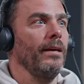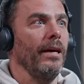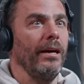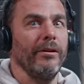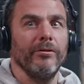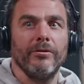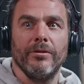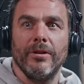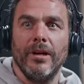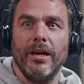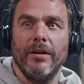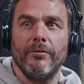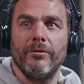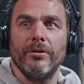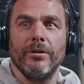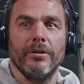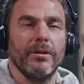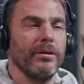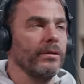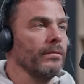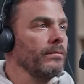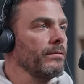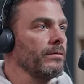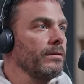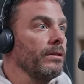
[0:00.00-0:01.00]
every every
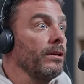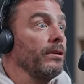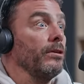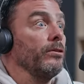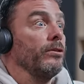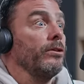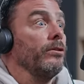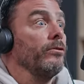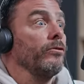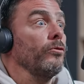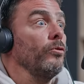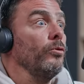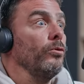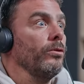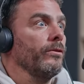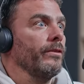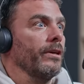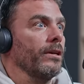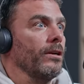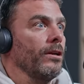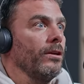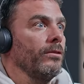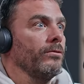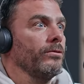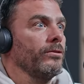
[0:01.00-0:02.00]
the, the schools
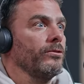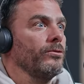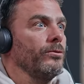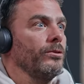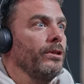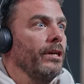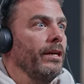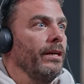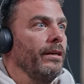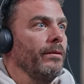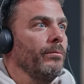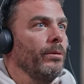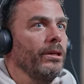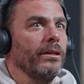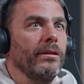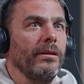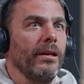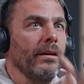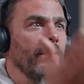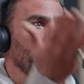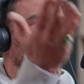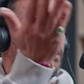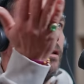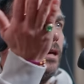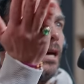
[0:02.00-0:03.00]
are closed today yeah. but
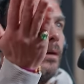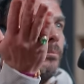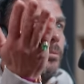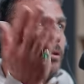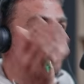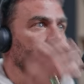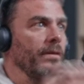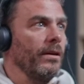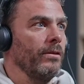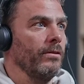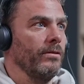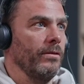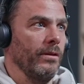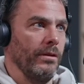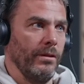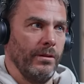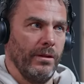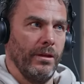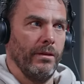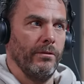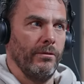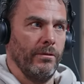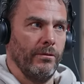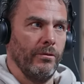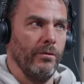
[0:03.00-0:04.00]
nothing happens
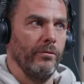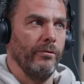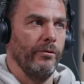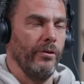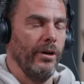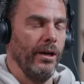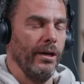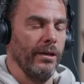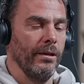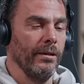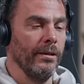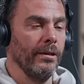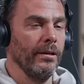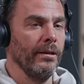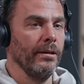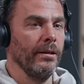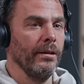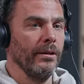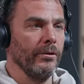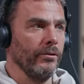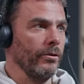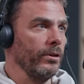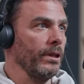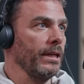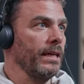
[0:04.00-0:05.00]
outside so far
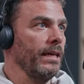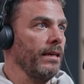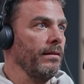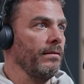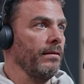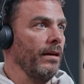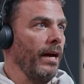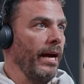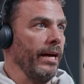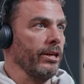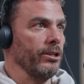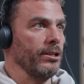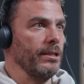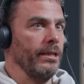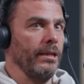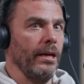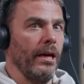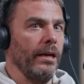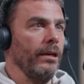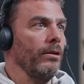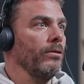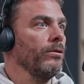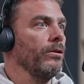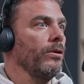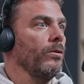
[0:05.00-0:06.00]
so the kids are actually
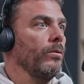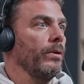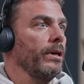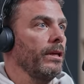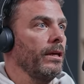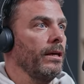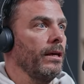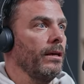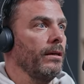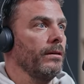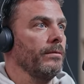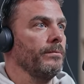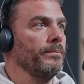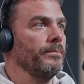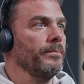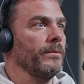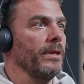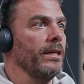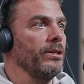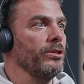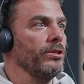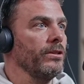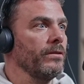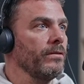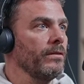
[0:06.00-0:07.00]
I don't know where they are
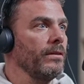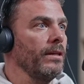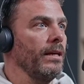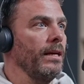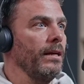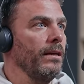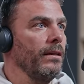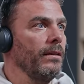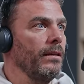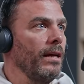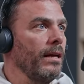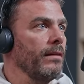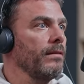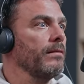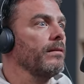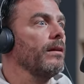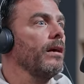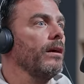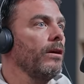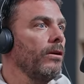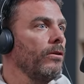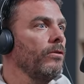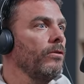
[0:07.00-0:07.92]
they're just that's their